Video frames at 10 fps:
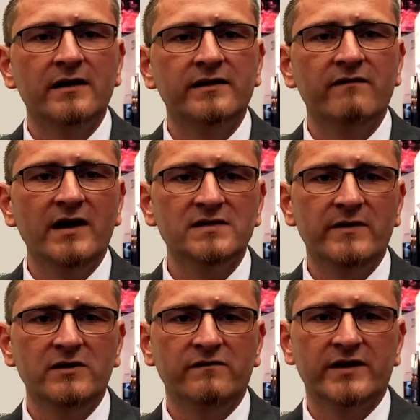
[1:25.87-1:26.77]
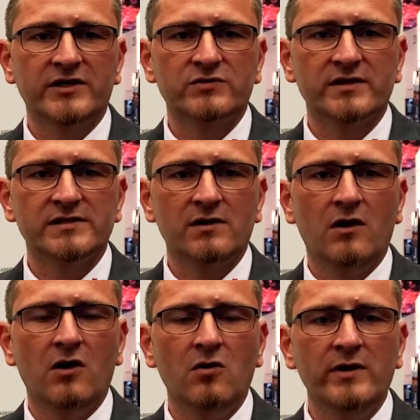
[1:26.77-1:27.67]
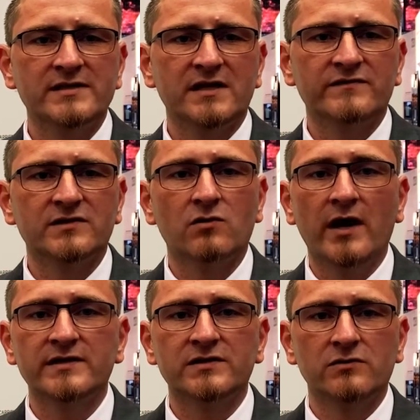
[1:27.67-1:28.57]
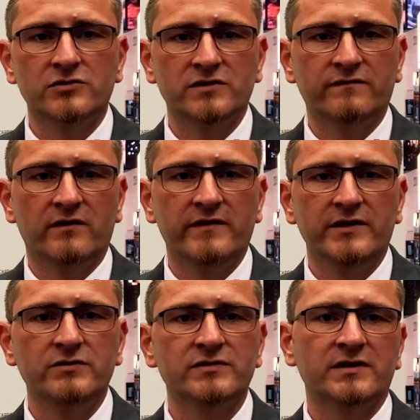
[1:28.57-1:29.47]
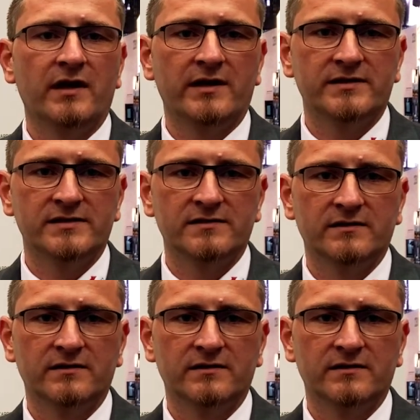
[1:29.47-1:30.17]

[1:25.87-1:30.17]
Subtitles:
device manufacturers always have the right solution for their use case.